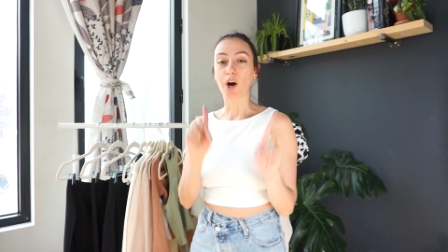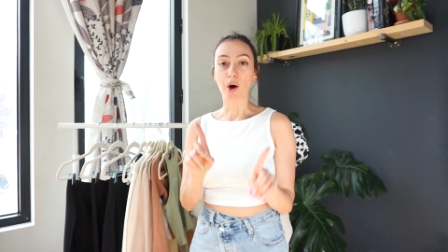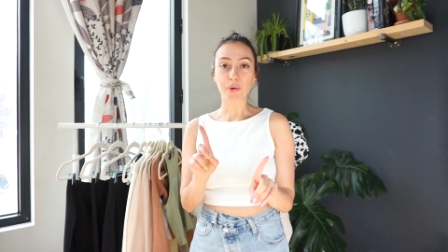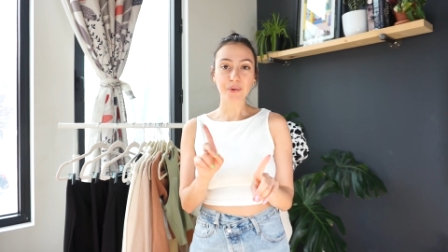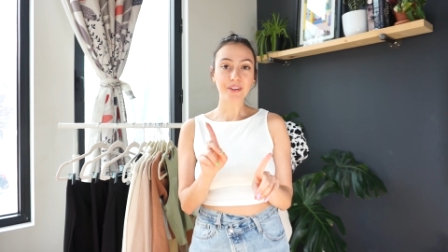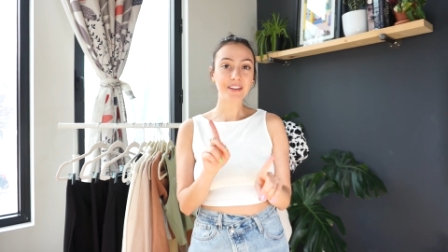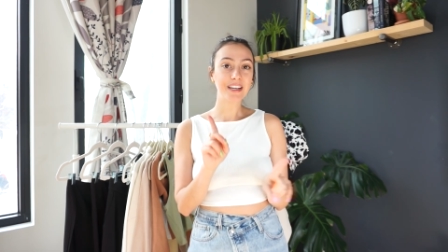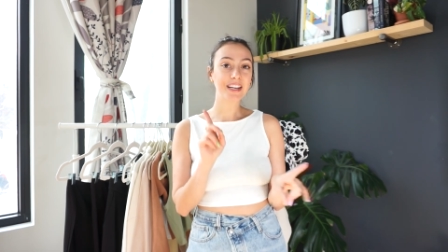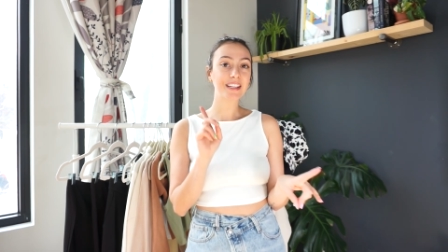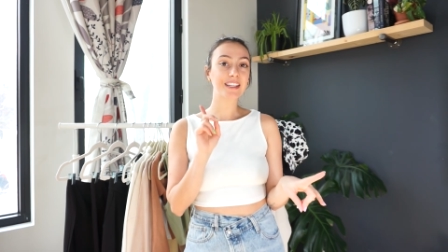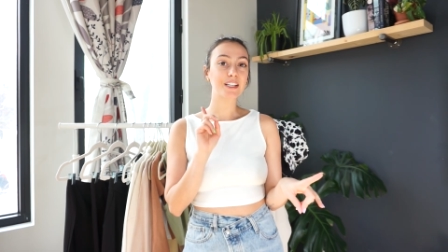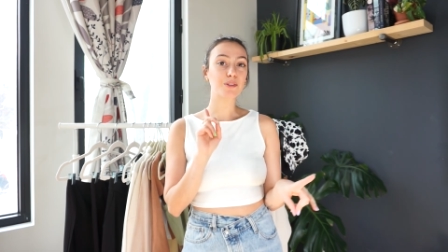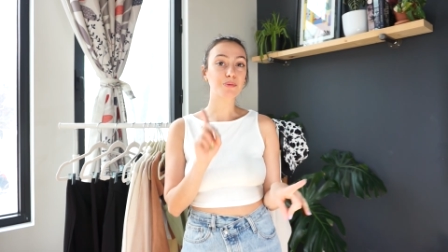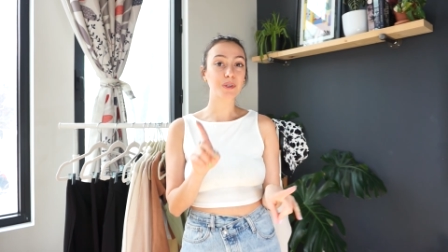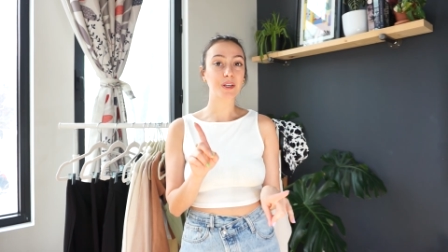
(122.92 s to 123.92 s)
other thing
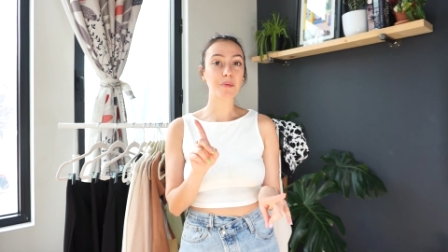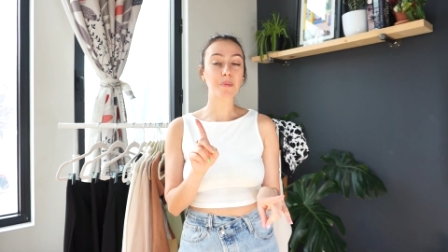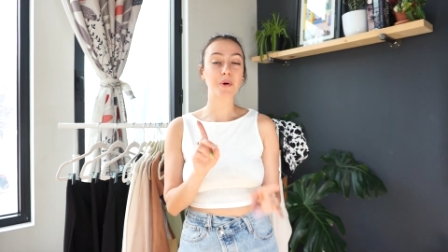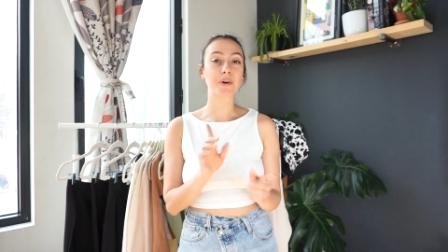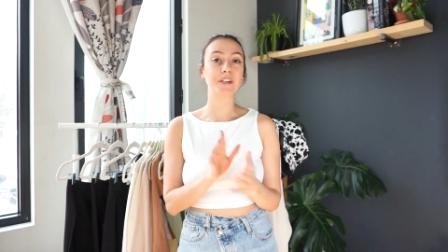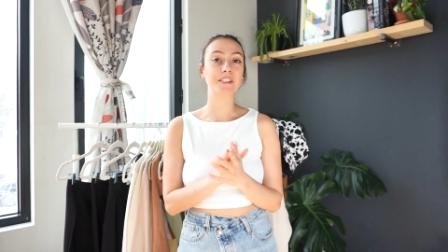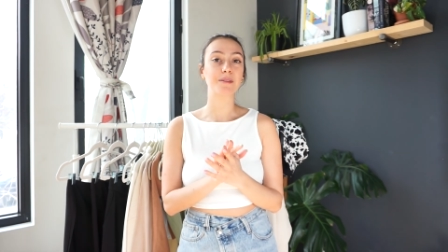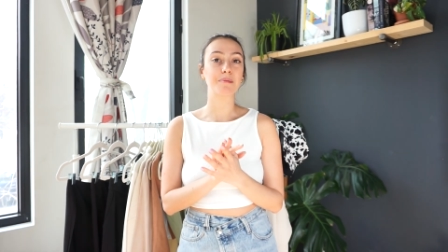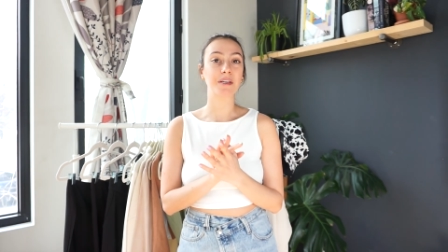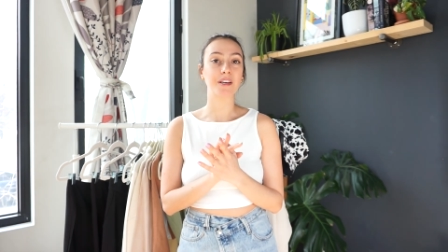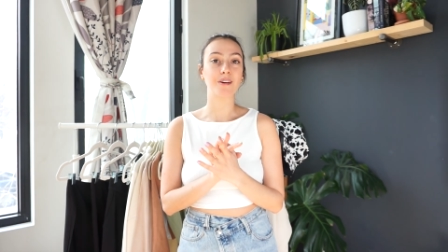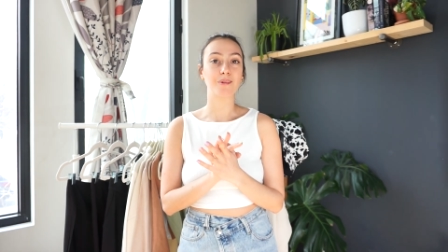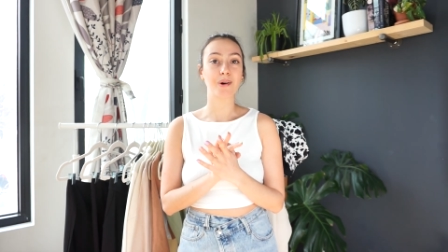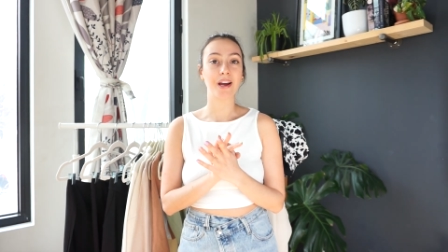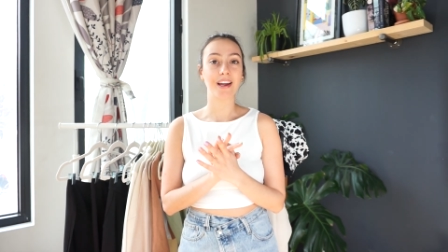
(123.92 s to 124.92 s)
that's really important to me
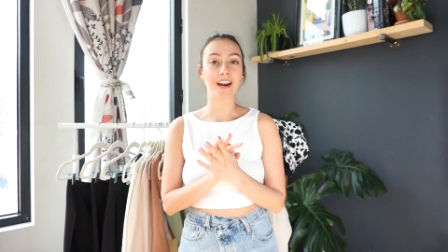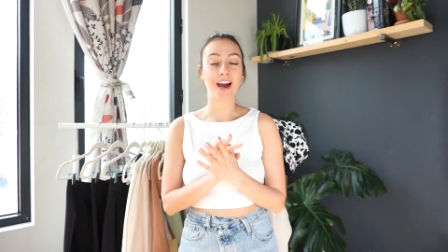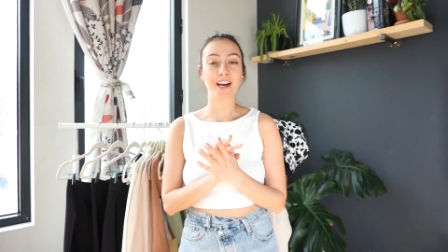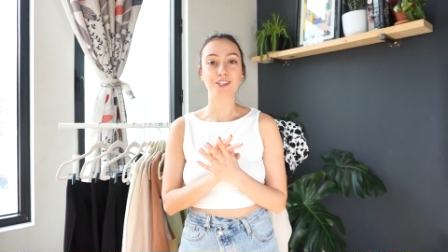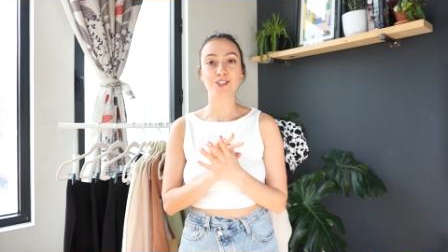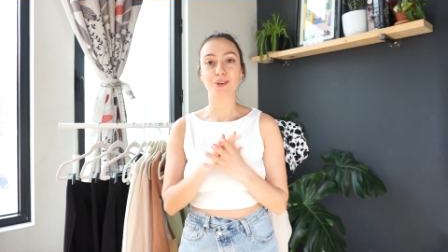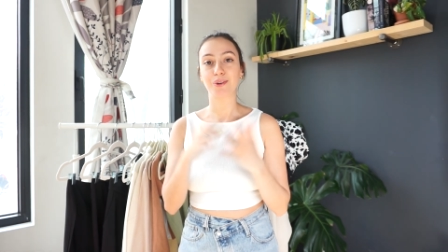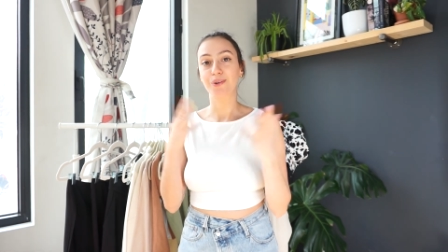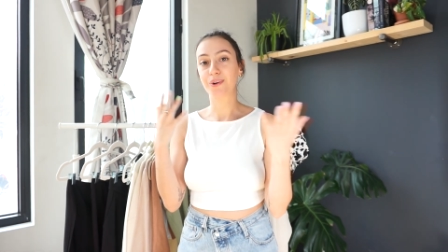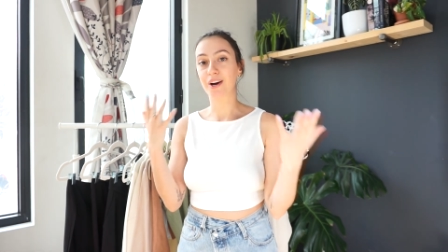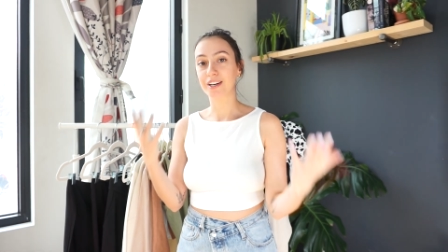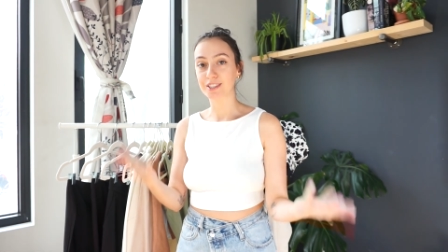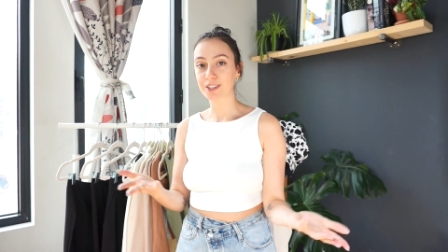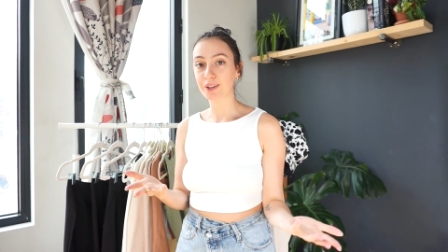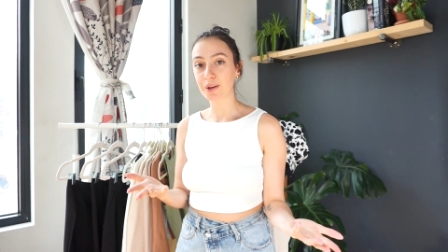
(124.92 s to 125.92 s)
when I show you
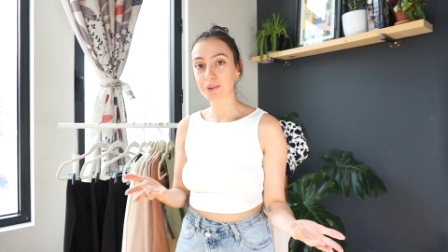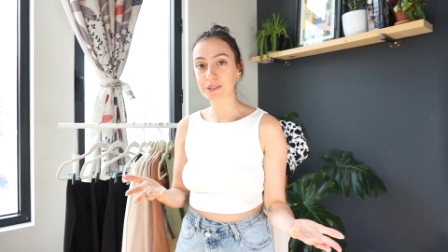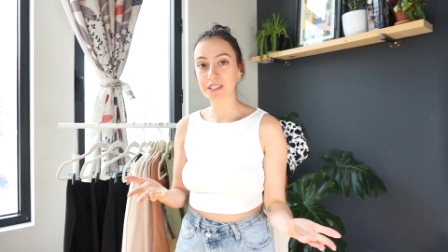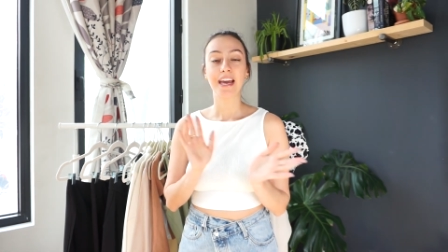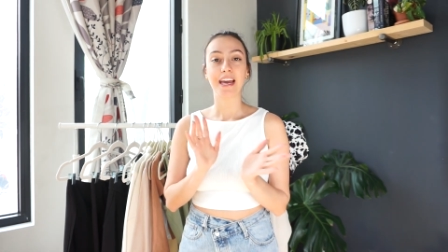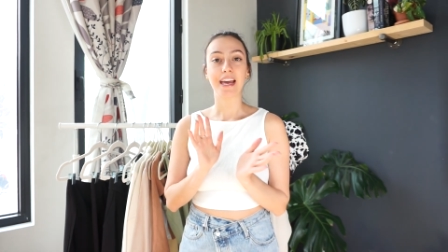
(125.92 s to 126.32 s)
guys clothes